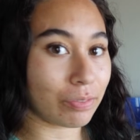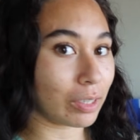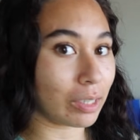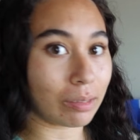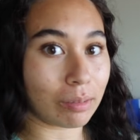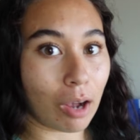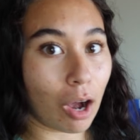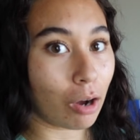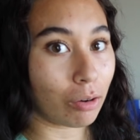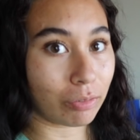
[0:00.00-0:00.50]

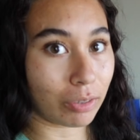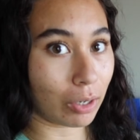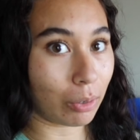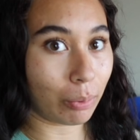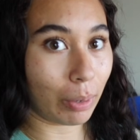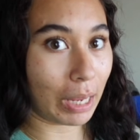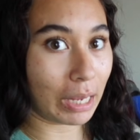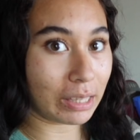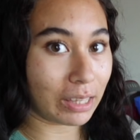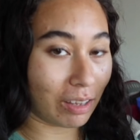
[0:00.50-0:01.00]
for over a
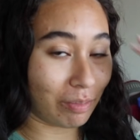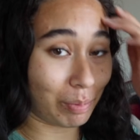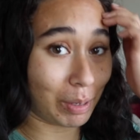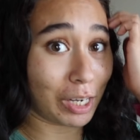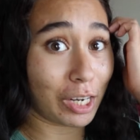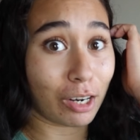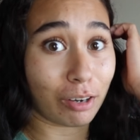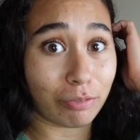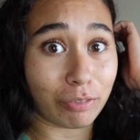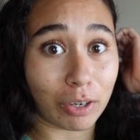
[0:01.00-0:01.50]
week. They've
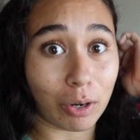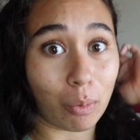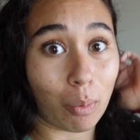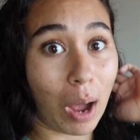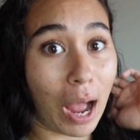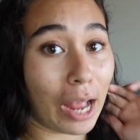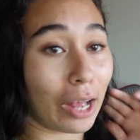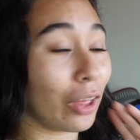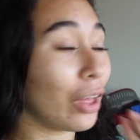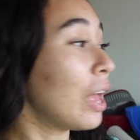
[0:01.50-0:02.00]
been here for a
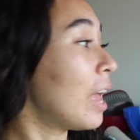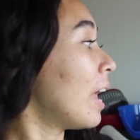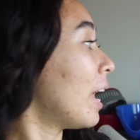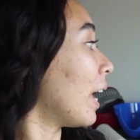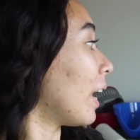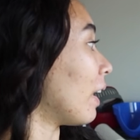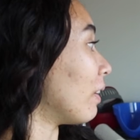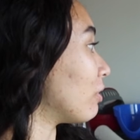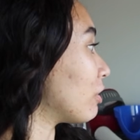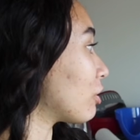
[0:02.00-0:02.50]
while
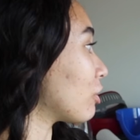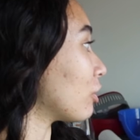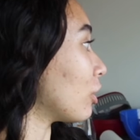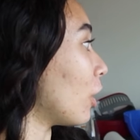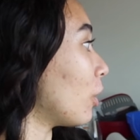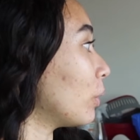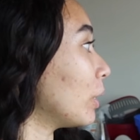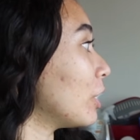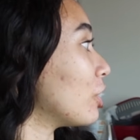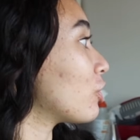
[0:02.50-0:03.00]
and I've
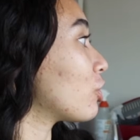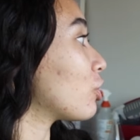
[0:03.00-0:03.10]
slowly